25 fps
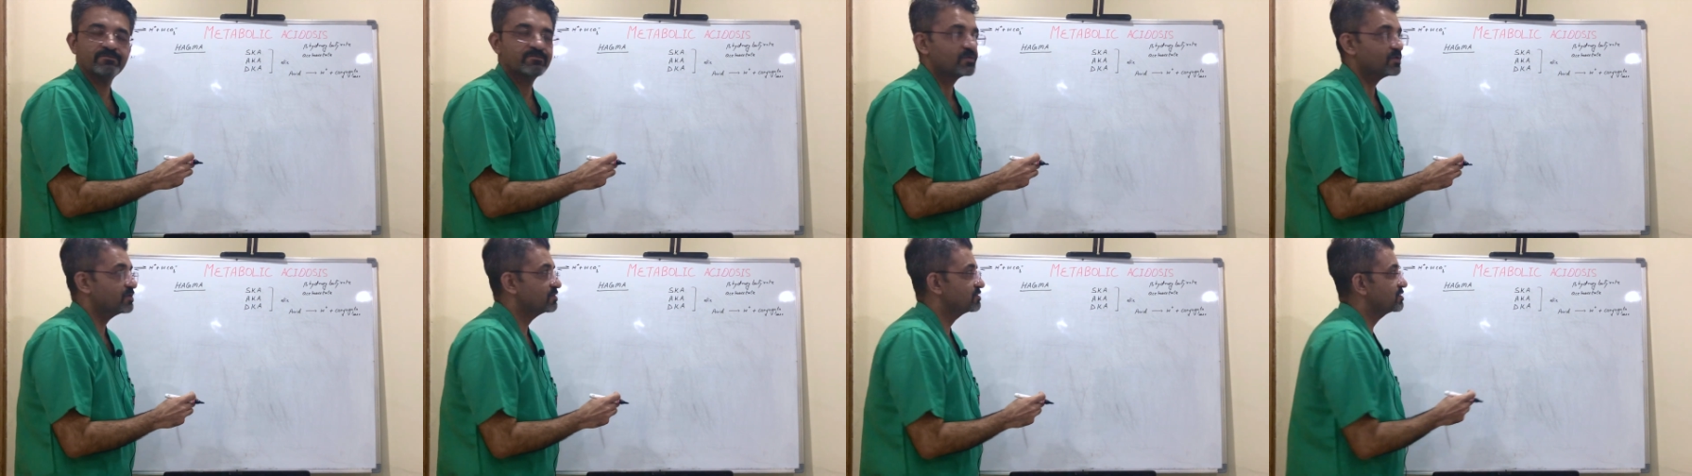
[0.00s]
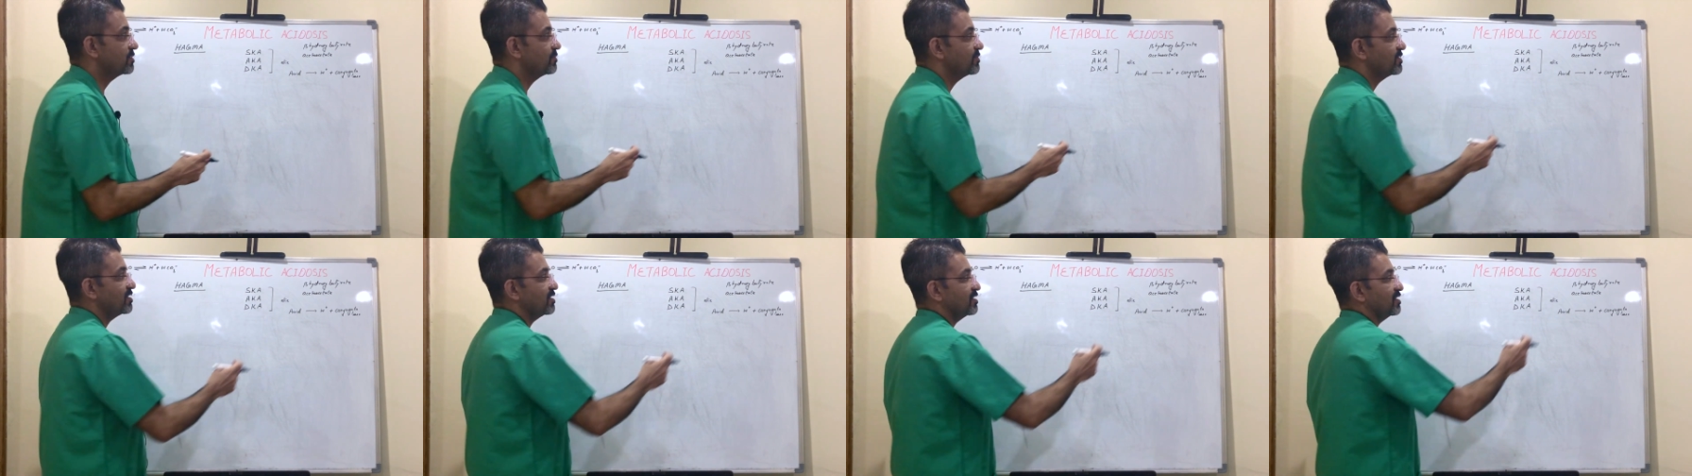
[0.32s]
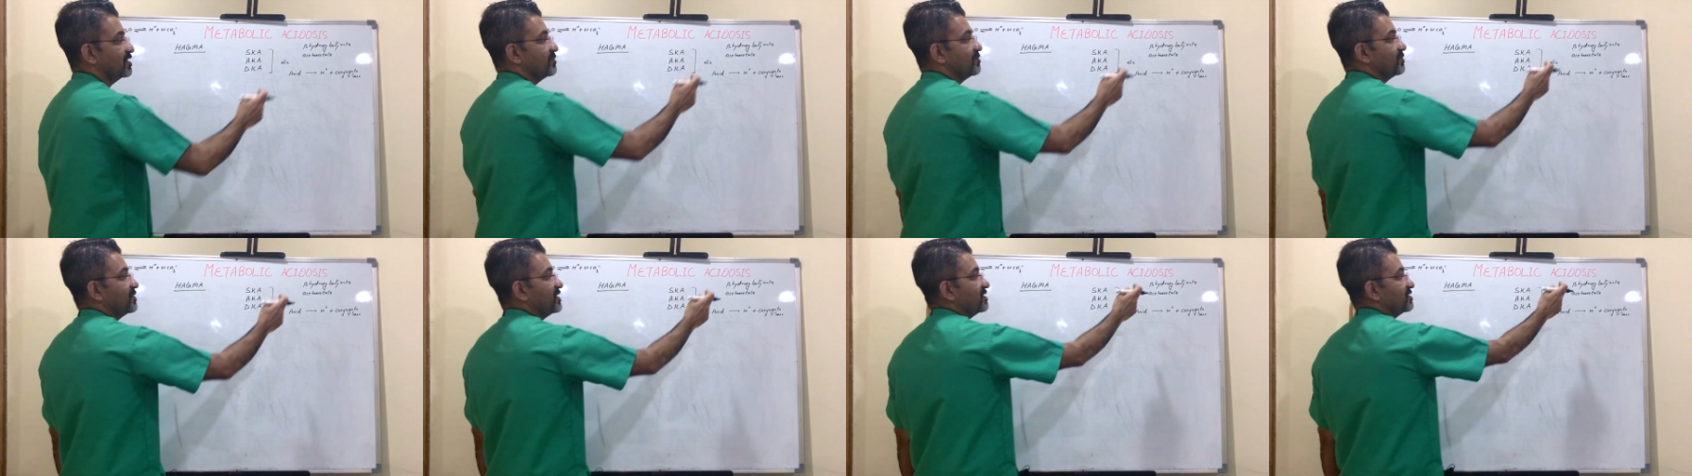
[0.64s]
Similarly,
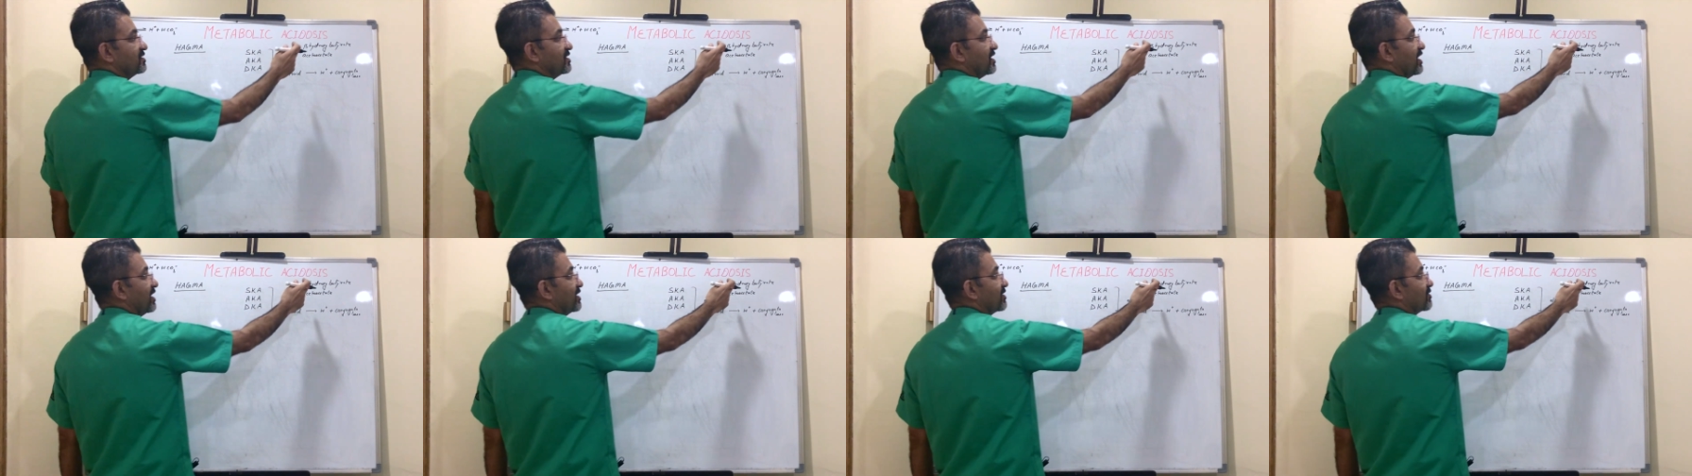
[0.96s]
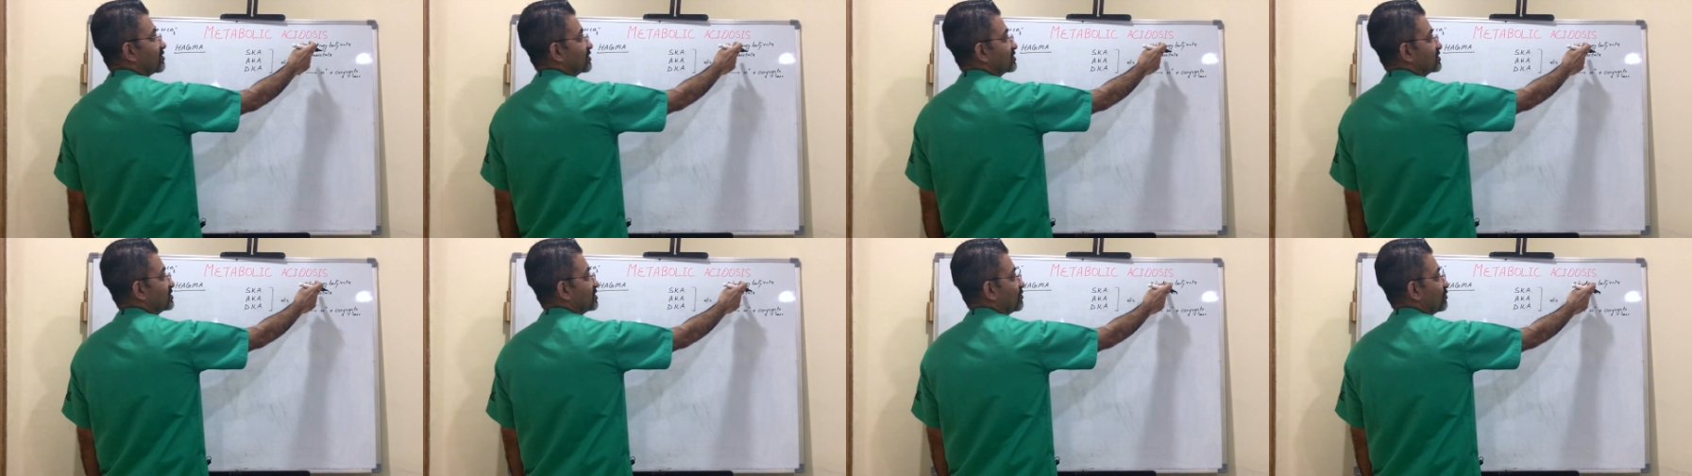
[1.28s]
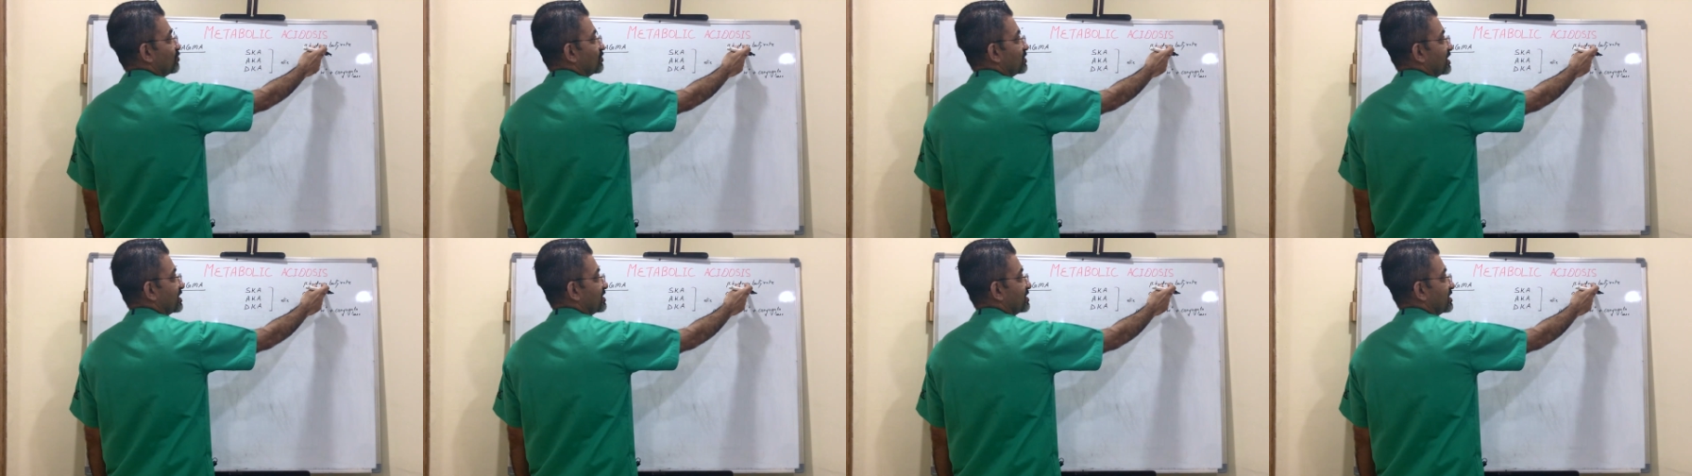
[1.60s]
beta
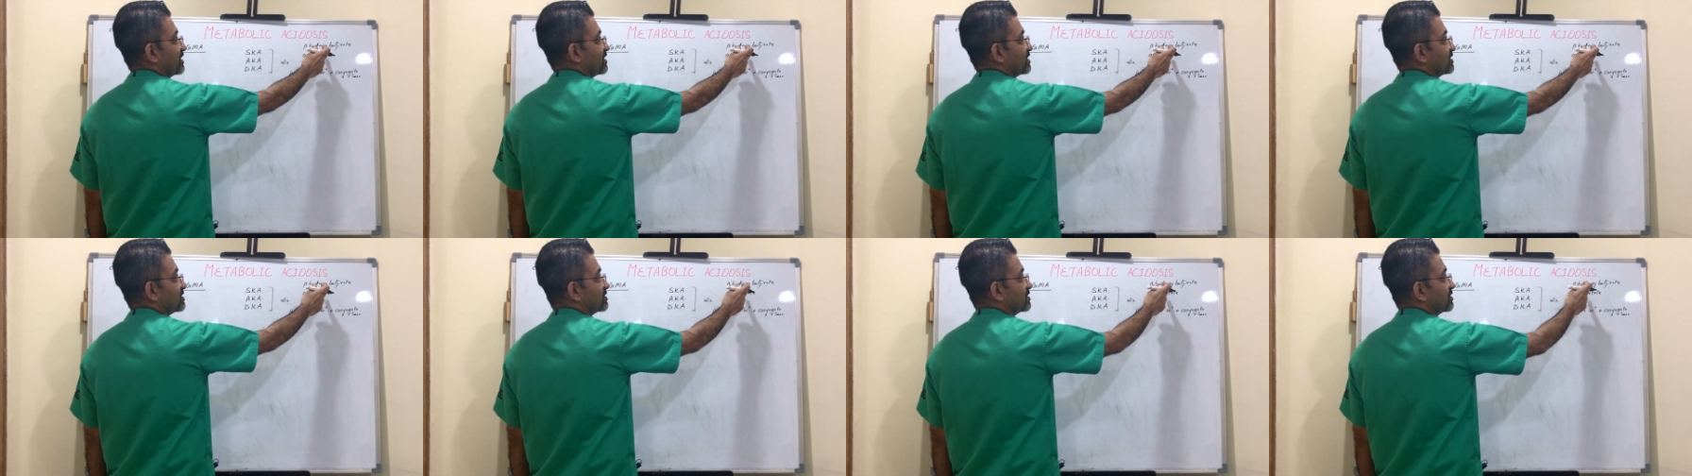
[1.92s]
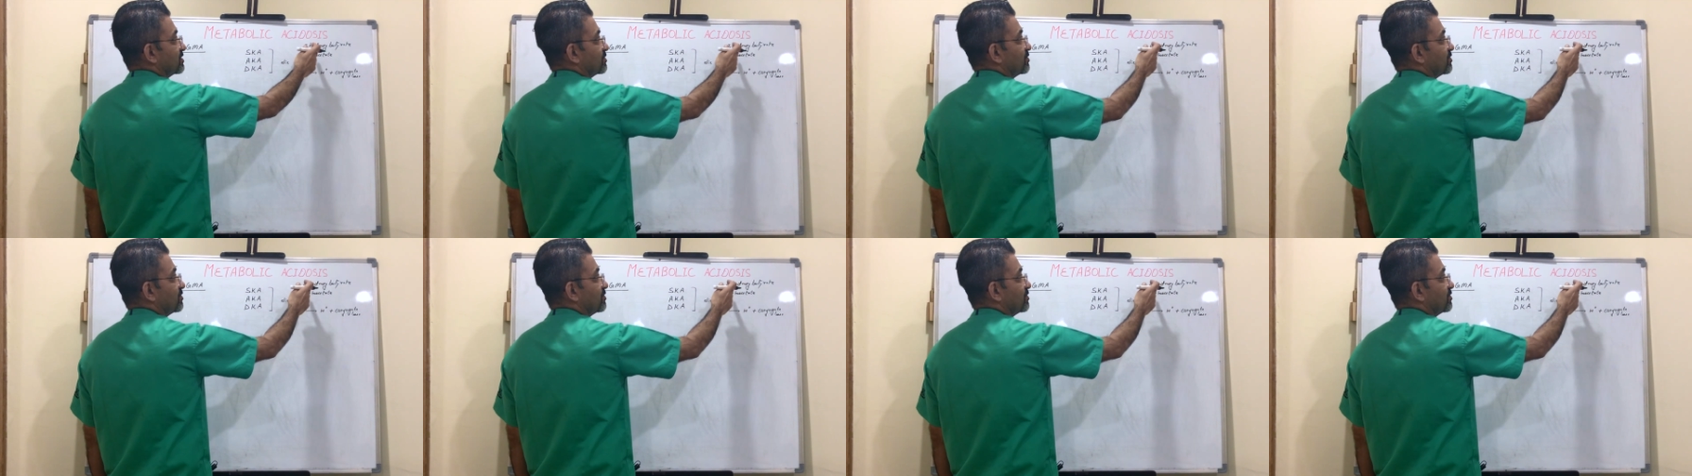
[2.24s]
hydroxybutyrate is